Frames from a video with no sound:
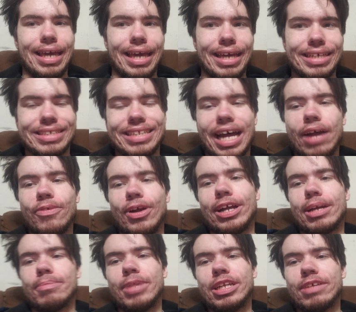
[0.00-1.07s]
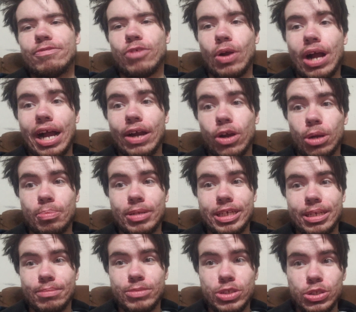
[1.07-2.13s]
It is not recommended for high
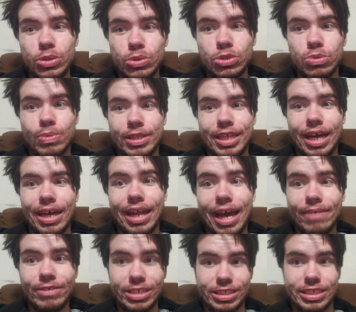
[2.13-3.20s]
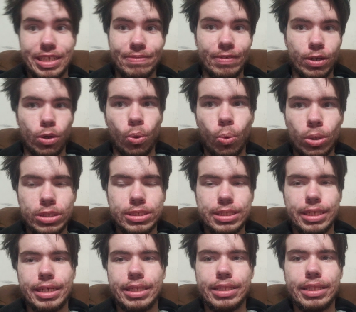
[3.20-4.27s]
RPM use without having 7
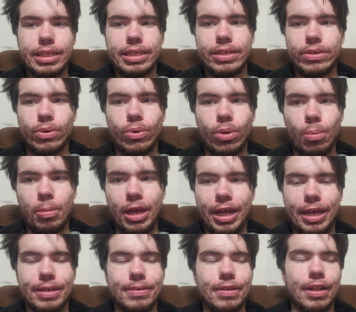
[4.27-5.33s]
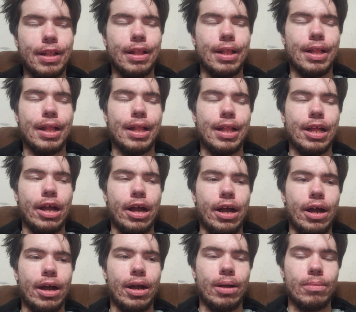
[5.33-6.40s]
quarts in the oil pan.
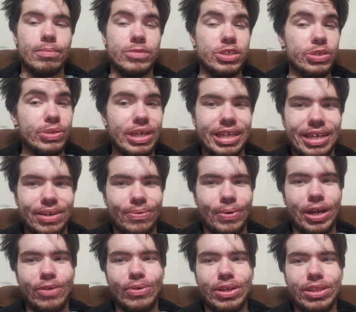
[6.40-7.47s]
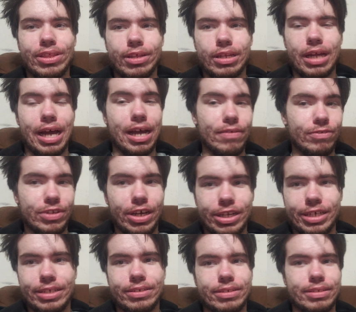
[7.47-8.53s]
You can get away with it. I've done
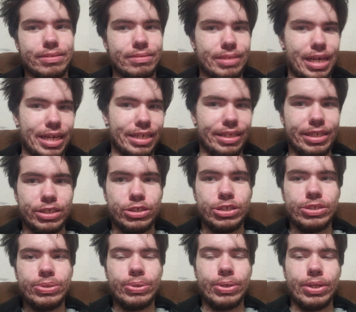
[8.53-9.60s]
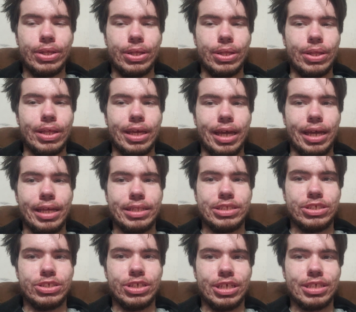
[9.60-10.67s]
it. Not an issue.
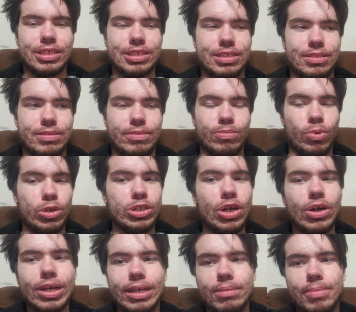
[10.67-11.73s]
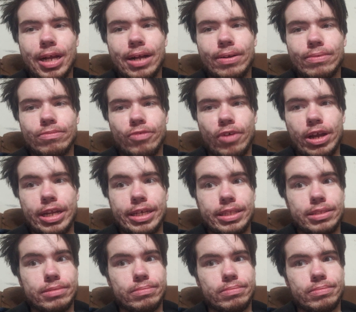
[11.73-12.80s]
It's just, we're talking about
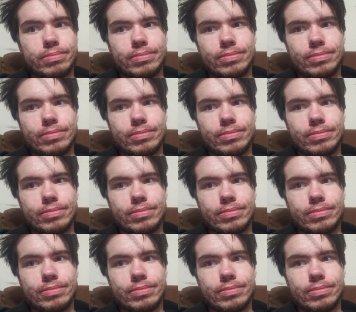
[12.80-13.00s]
running